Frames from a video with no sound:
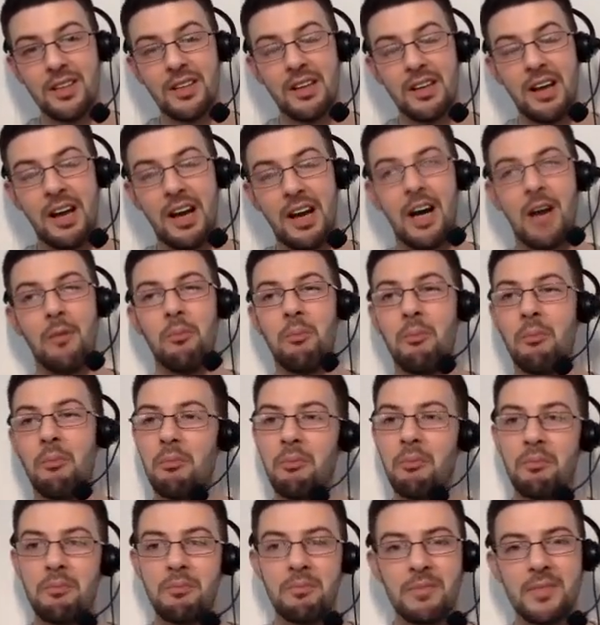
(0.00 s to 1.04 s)
Um,
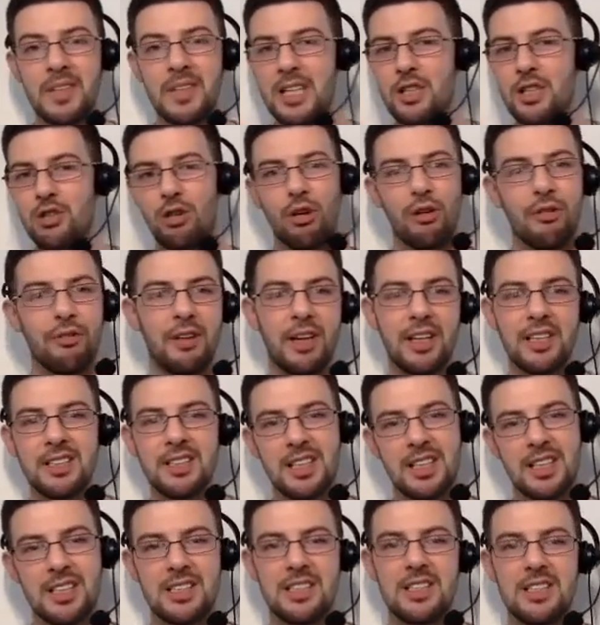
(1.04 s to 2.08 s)
these are all things to
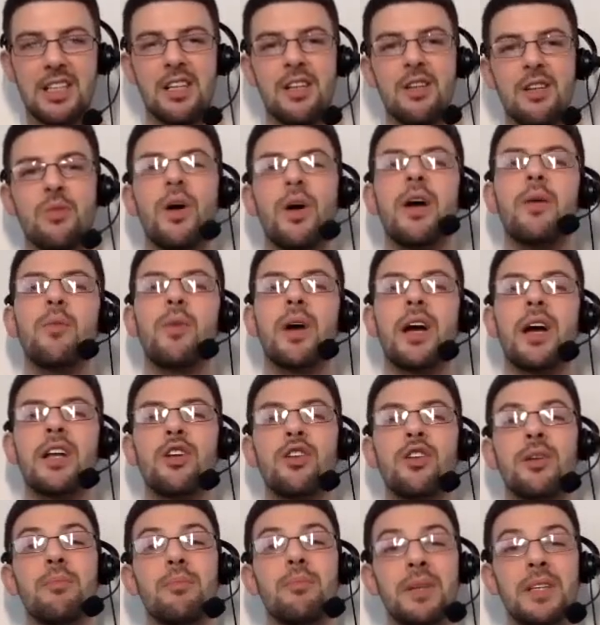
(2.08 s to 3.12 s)
consider when you're
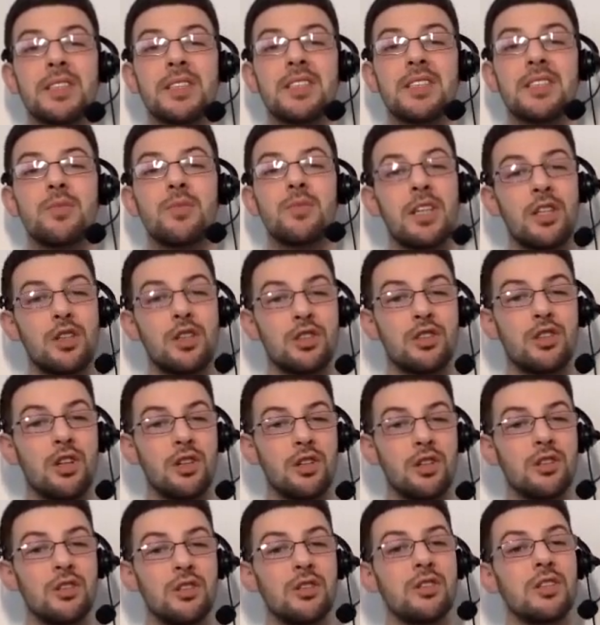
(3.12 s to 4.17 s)
in business and when you're
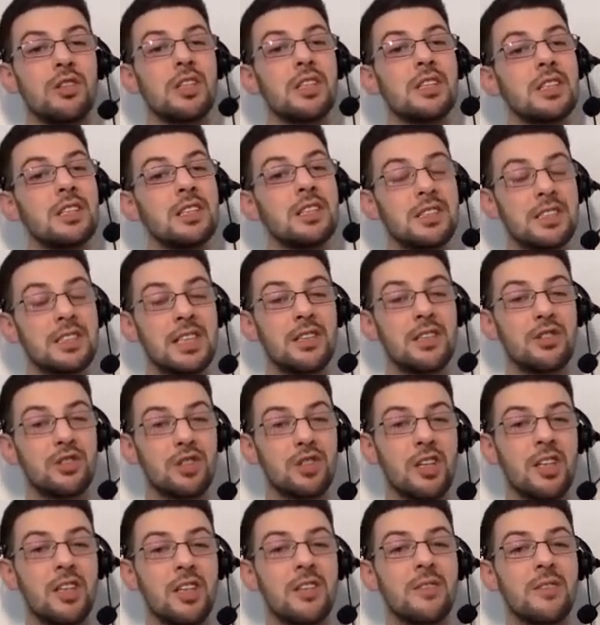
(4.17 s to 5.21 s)
starting the sales journey.